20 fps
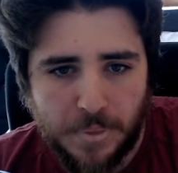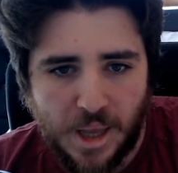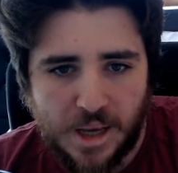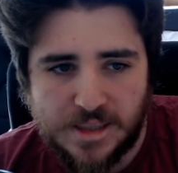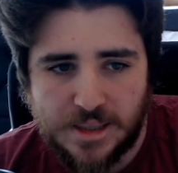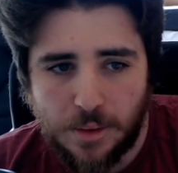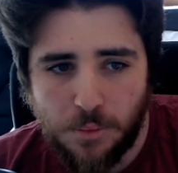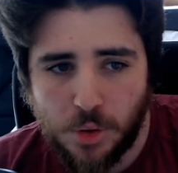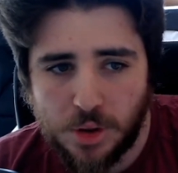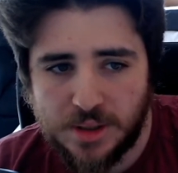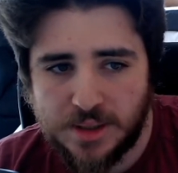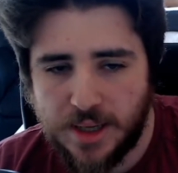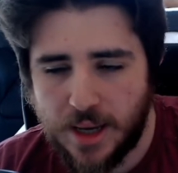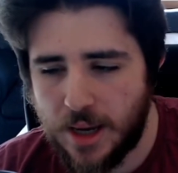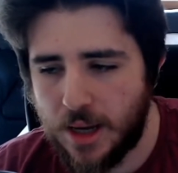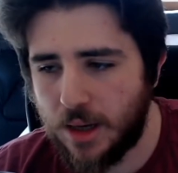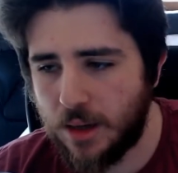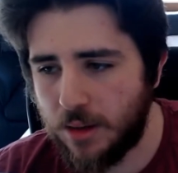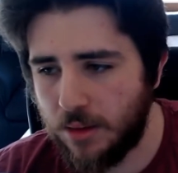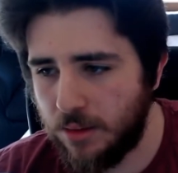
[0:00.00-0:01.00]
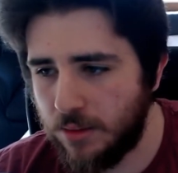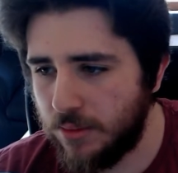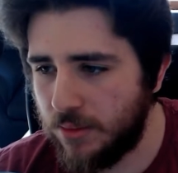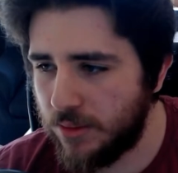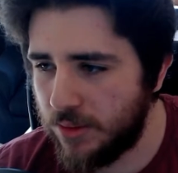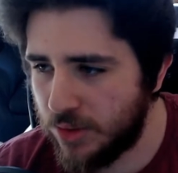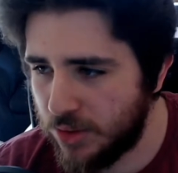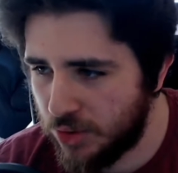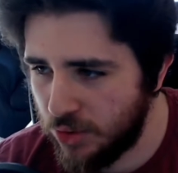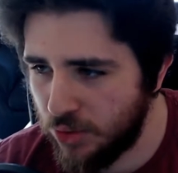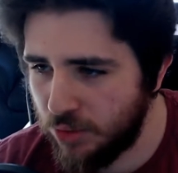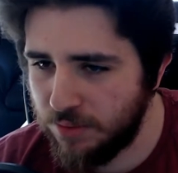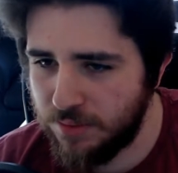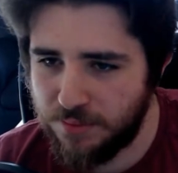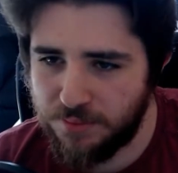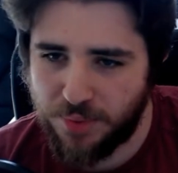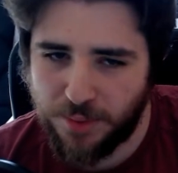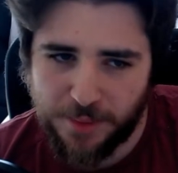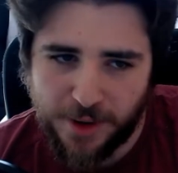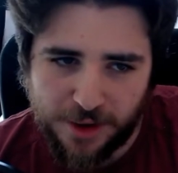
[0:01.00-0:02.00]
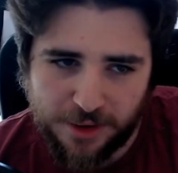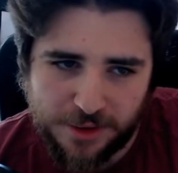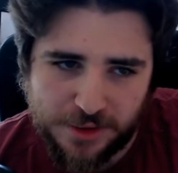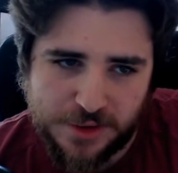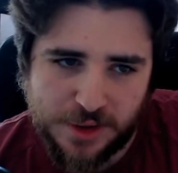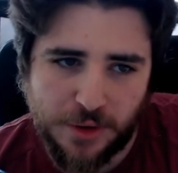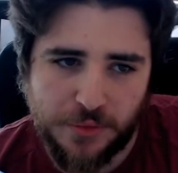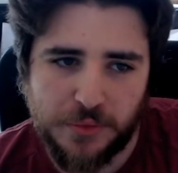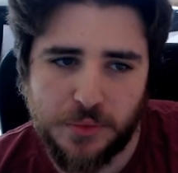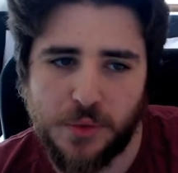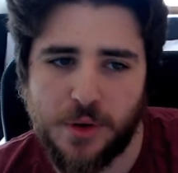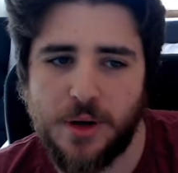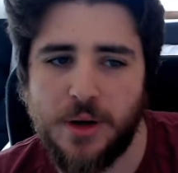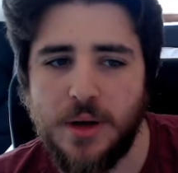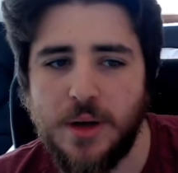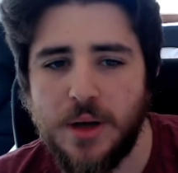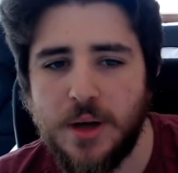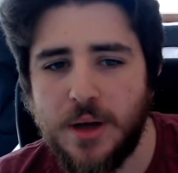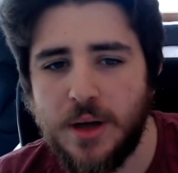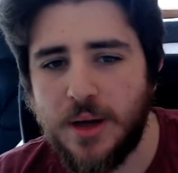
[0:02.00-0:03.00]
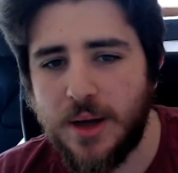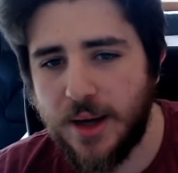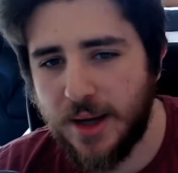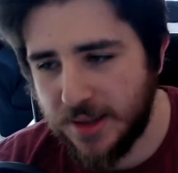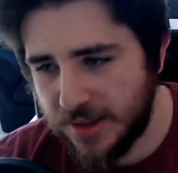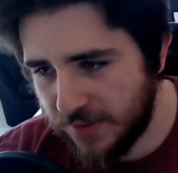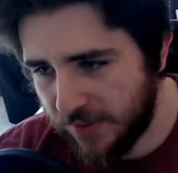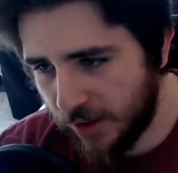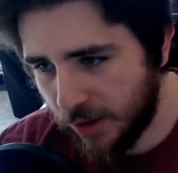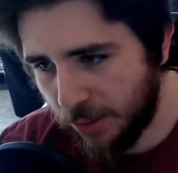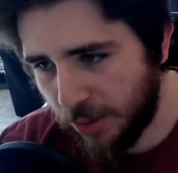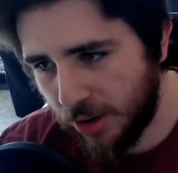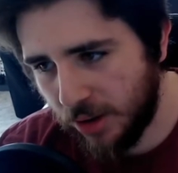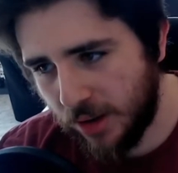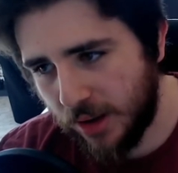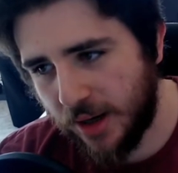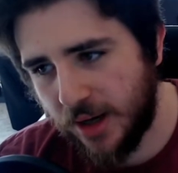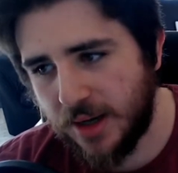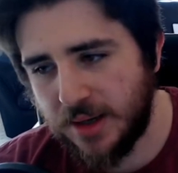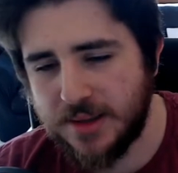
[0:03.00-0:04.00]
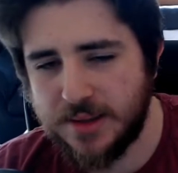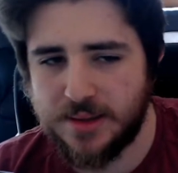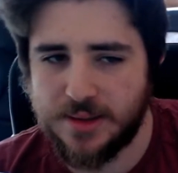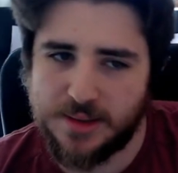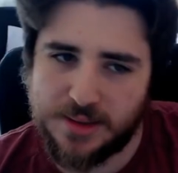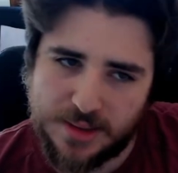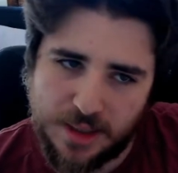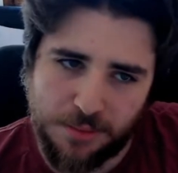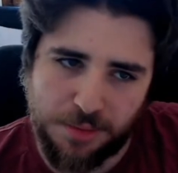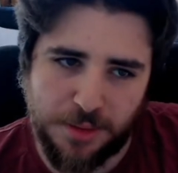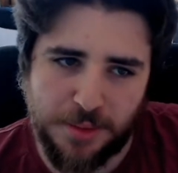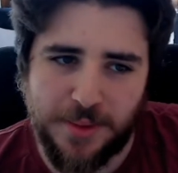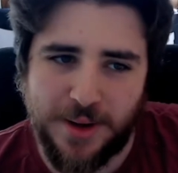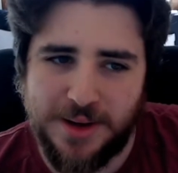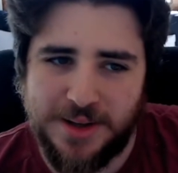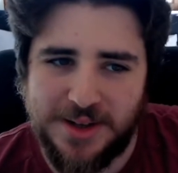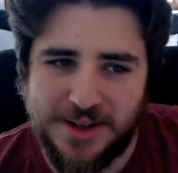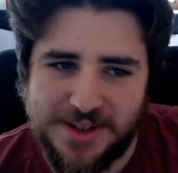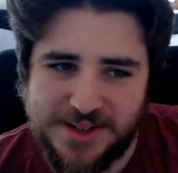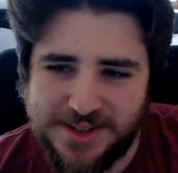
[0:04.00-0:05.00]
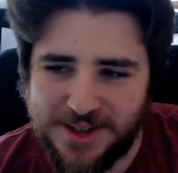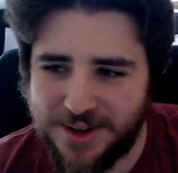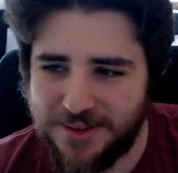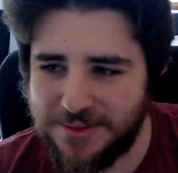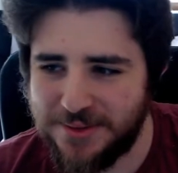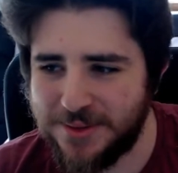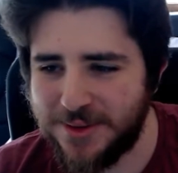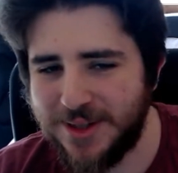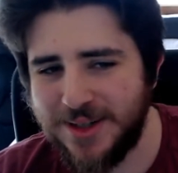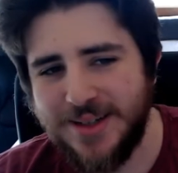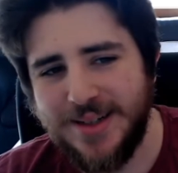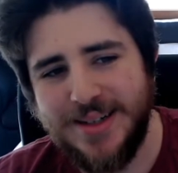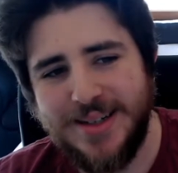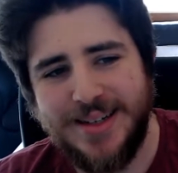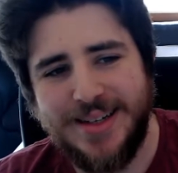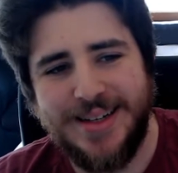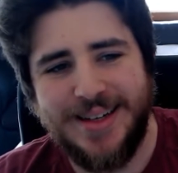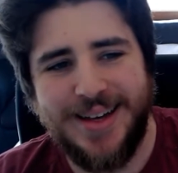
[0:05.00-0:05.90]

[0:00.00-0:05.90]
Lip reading: as I was saying, Zoom, proprietary software, it's available on Linux, still proprietary software.